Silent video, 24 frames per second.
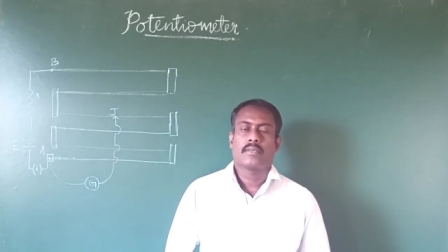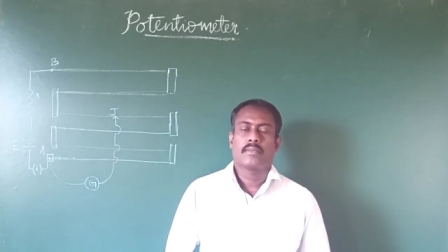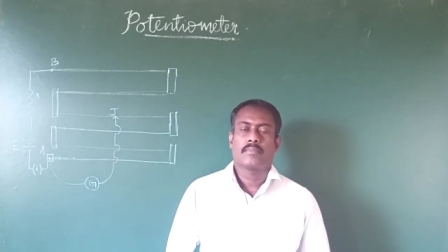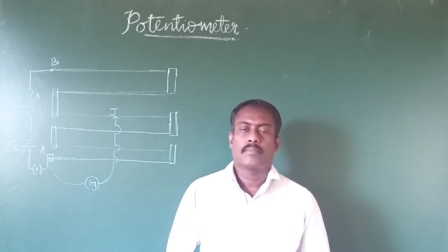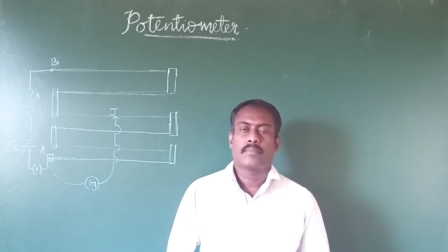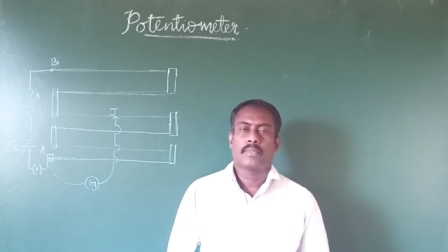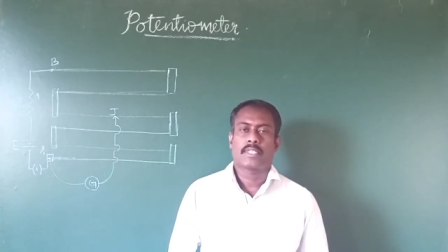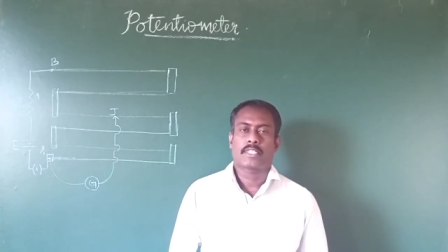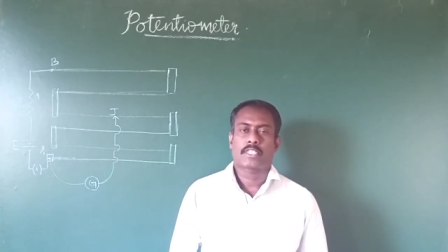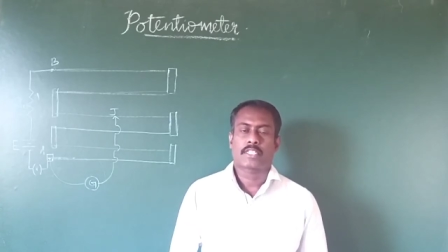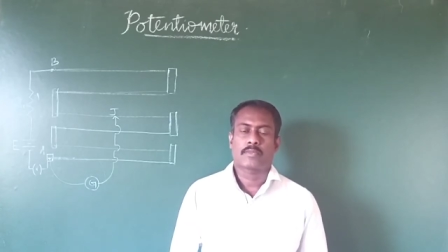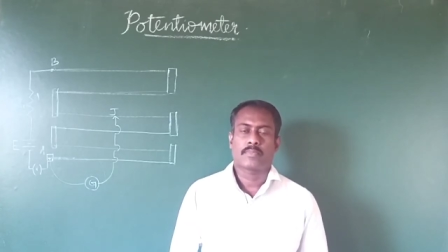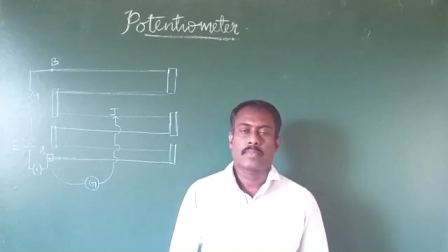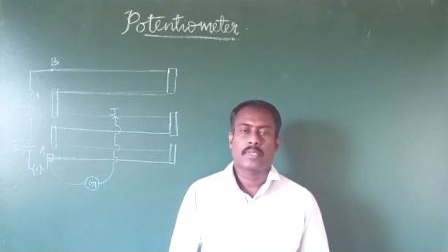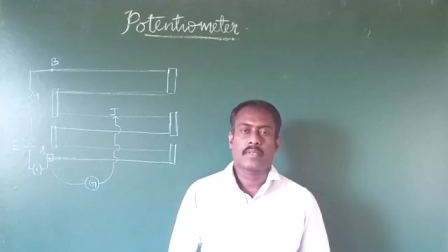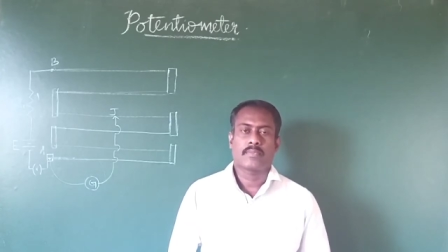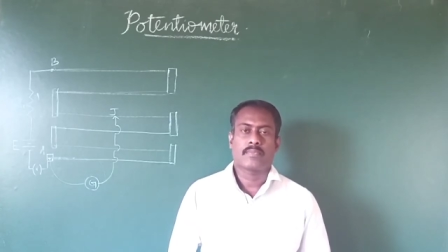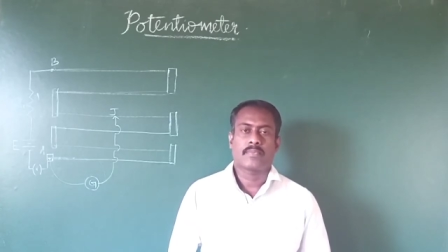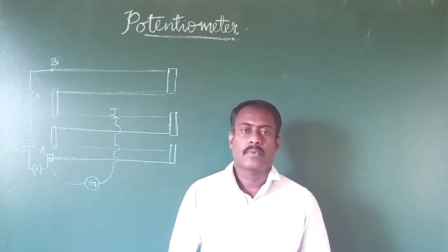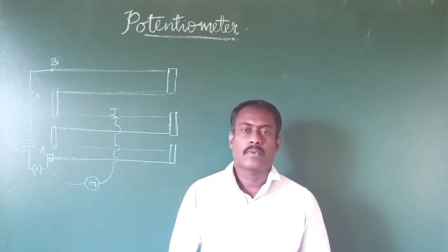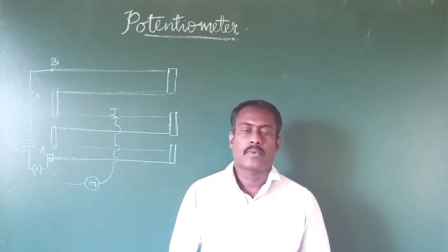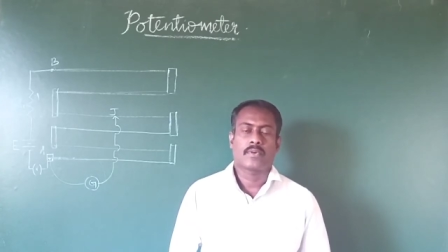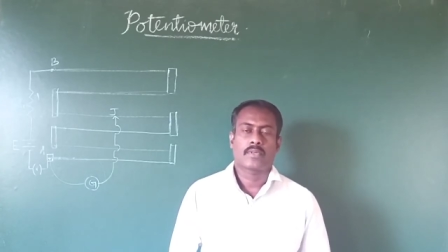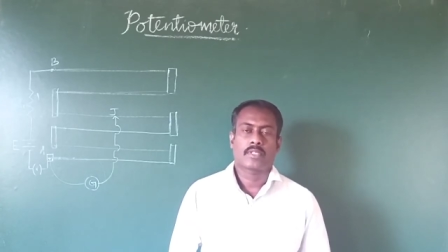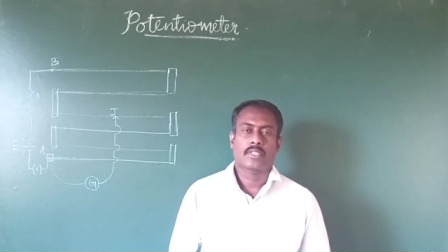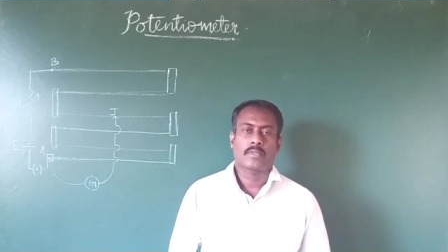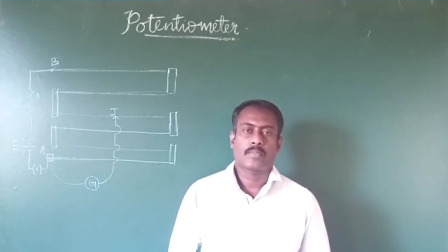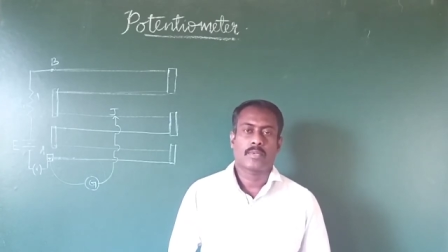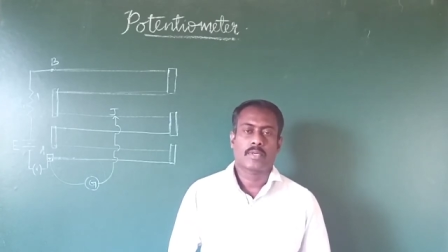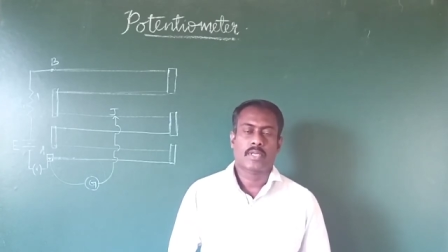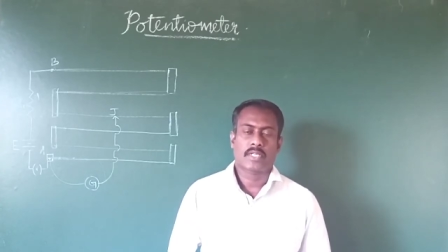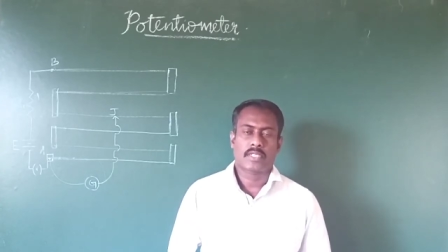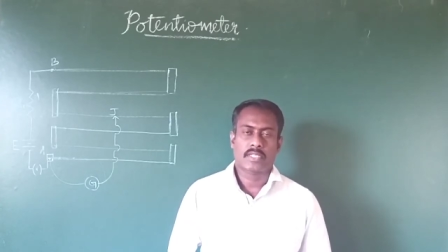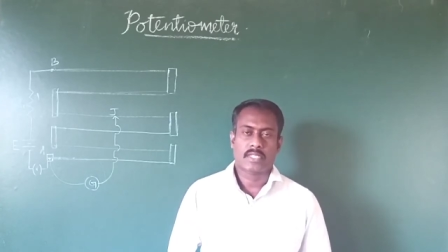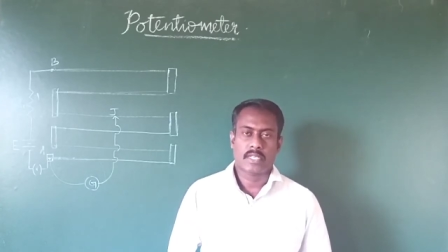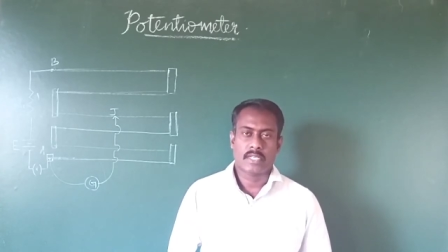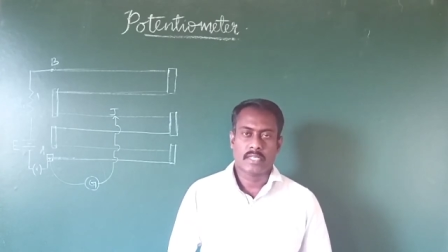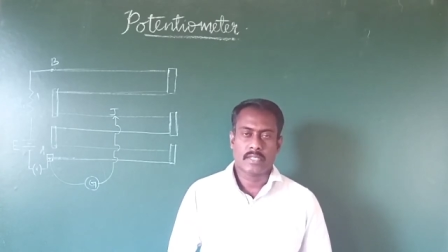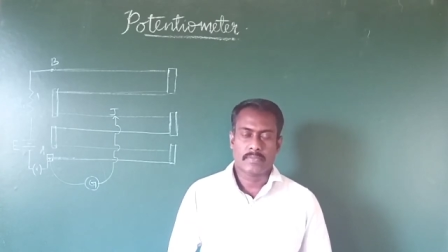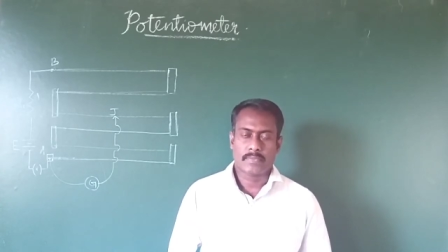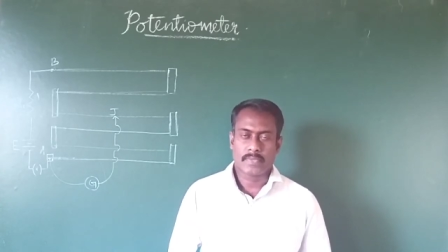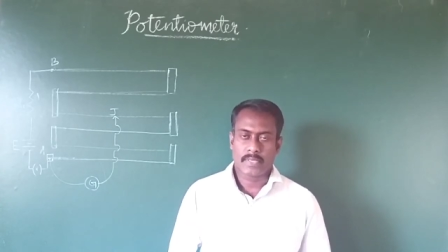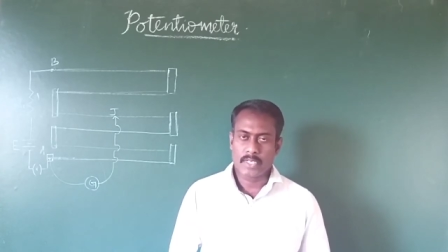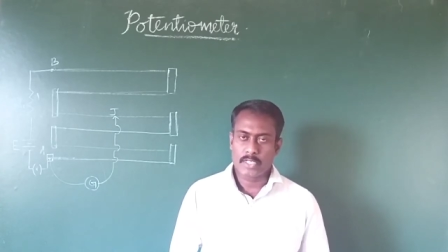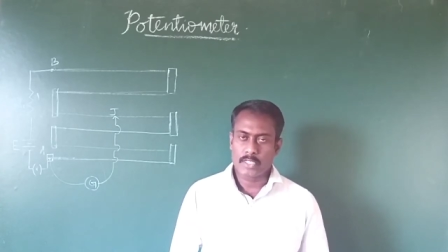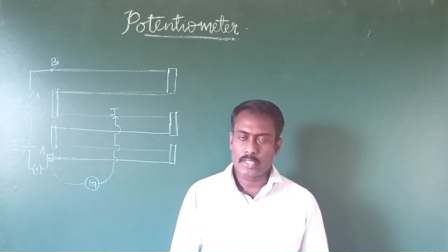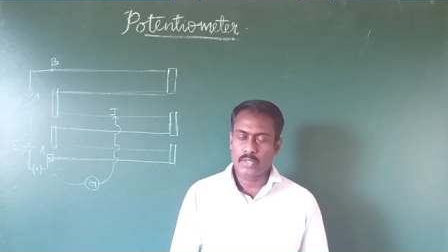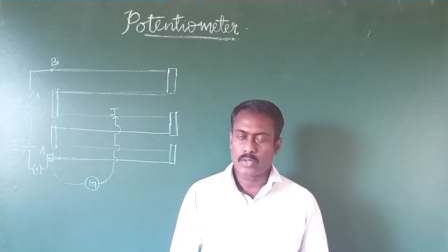measurement for the potential
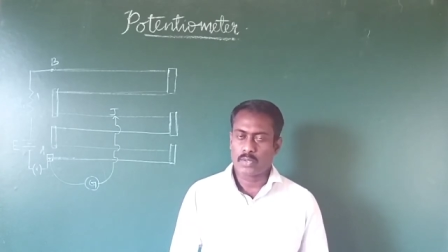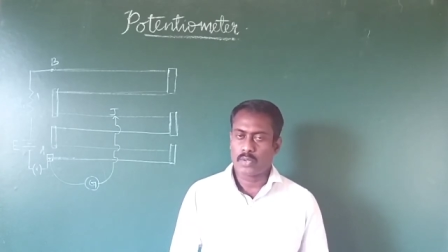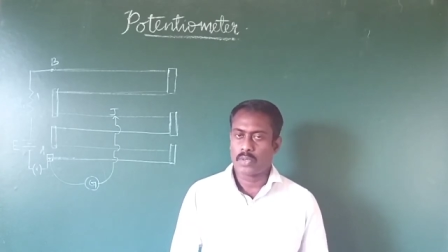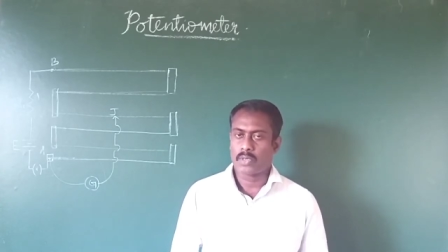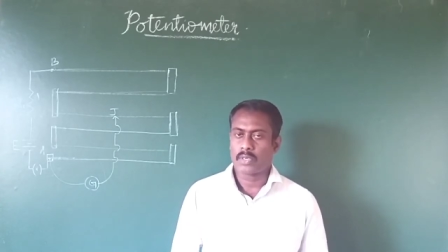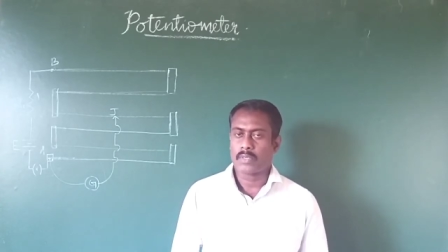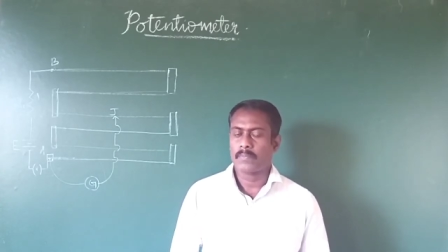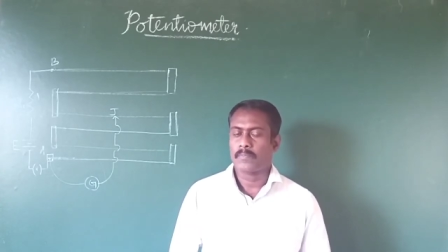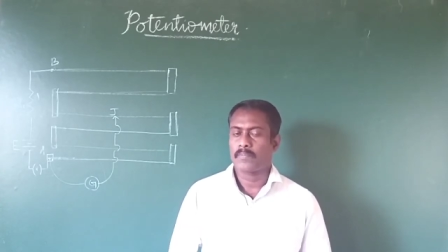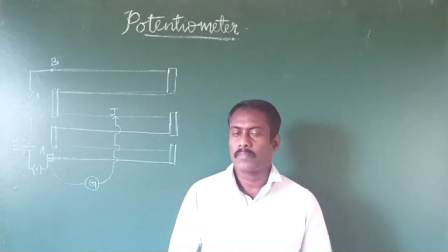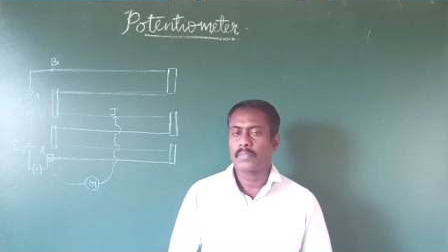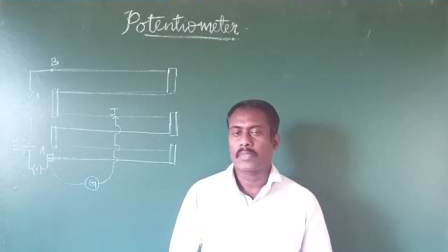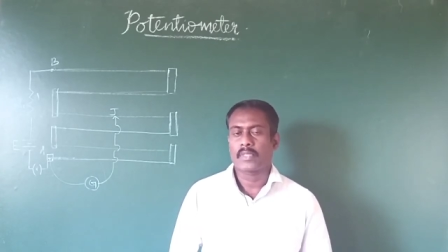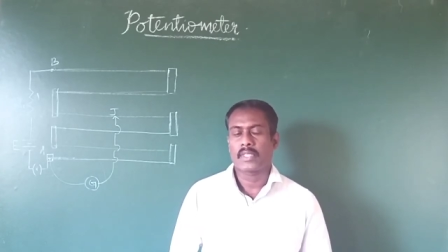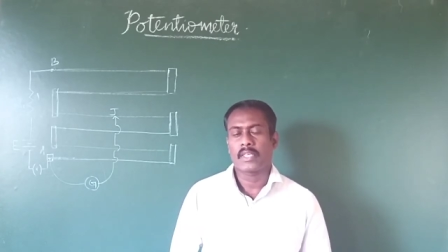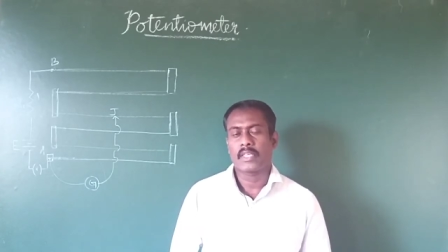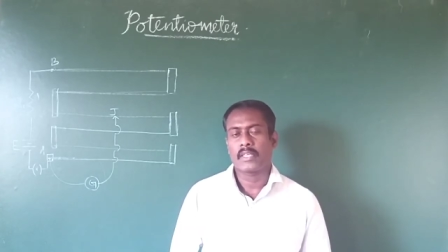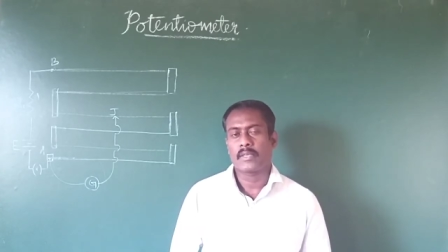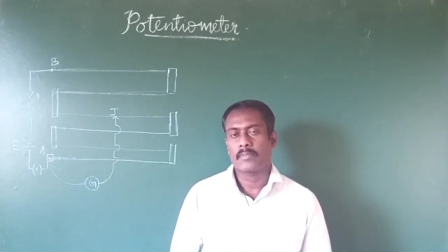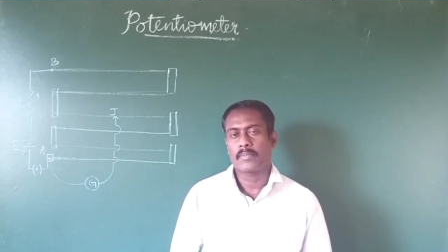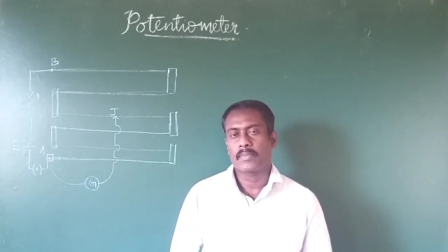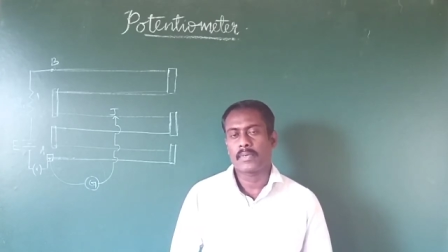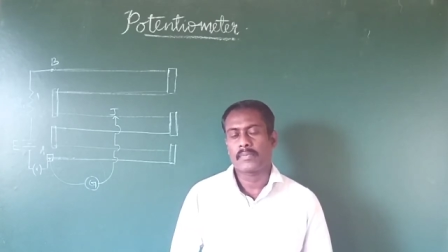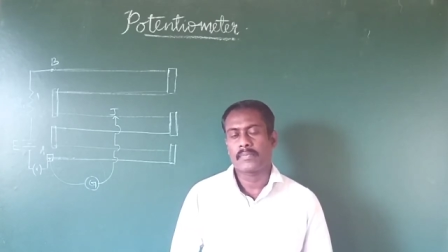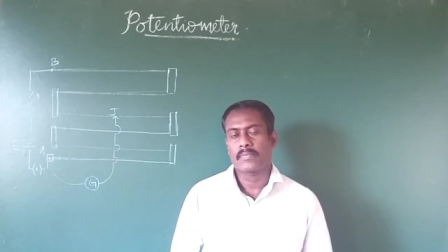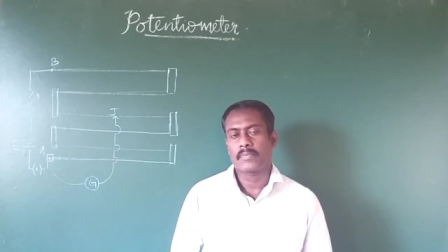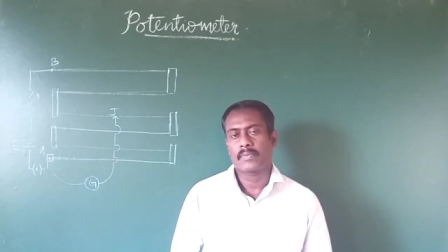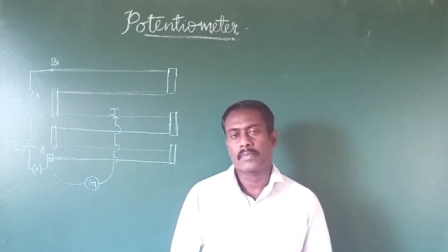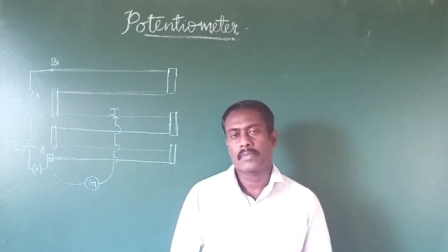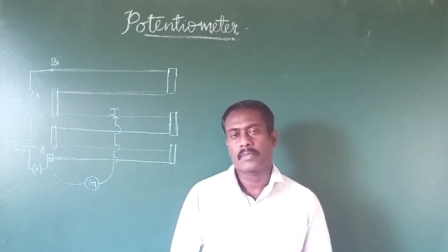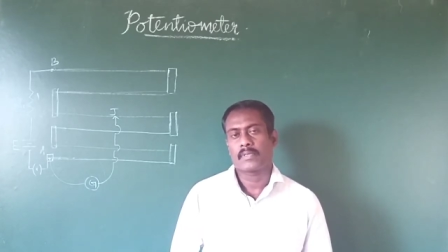difference or the EMF